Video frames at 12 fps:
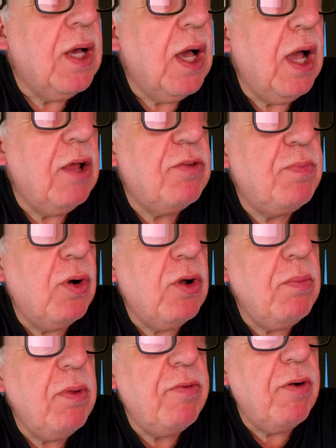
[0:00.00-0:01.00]
I've
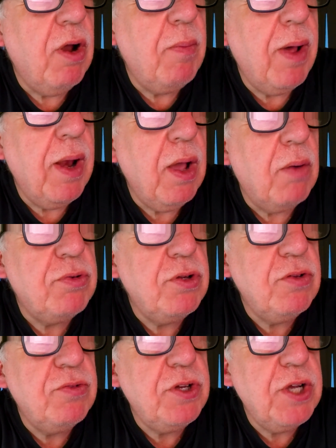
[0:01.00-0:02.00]
spoken before about the
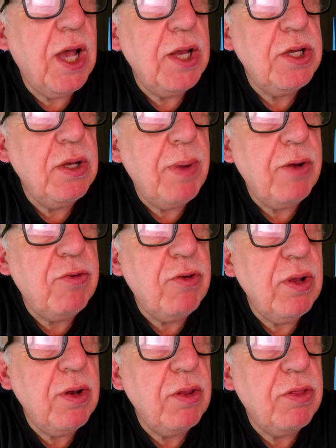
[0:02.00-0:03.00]
options for charging the
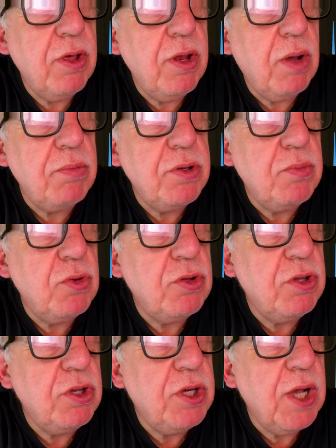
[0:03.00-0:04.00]
battery, and the third option
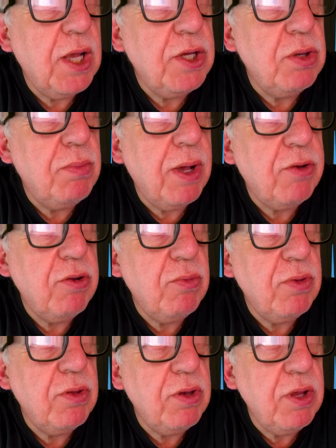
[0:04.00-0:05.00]
was to charge your battery
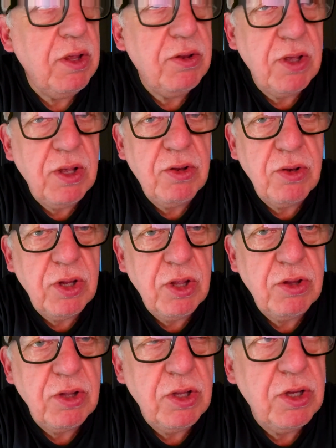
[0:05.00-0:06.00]
with a DC to
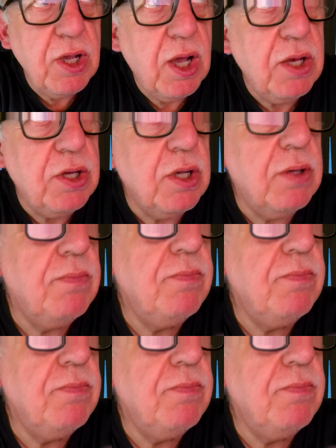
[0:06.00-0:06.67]
DC charger.